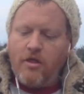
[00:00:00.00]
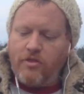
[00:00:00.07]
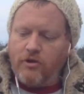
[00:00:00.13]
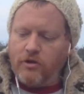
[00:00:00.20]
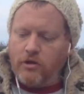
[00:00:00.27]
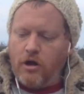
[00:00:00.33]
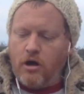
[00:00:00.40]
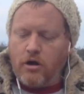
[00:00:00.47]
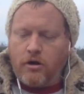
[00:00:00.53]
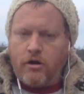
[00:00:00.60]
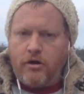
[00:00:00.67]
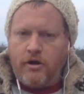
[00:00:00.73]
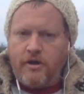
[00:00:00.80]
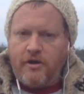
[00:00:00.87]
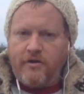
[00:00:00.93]
The
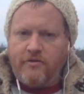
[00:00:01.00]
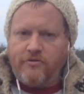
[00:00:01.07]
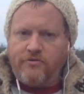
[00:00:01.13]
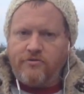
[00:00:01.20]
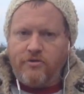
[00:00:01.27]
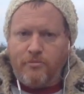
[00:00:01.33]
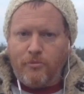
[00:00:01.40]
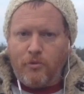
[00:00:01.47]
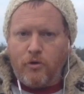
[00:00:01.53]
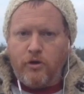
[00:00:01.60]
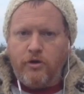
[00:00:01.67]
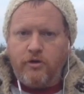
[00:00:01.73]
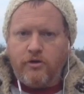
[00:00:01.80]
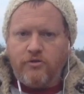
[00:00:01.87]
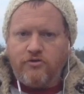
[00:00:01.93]
longer it is, the more
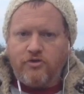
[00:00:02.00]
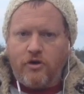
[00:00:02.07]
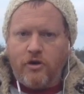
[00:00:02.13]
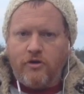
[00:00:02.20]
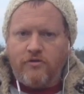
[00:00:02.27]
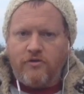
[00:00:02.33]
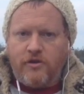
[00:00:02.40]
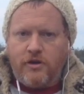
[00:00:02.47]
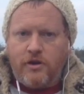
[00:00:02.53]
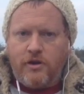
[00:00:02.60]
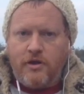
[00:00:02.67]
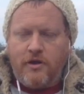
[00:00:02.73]
you can charge it,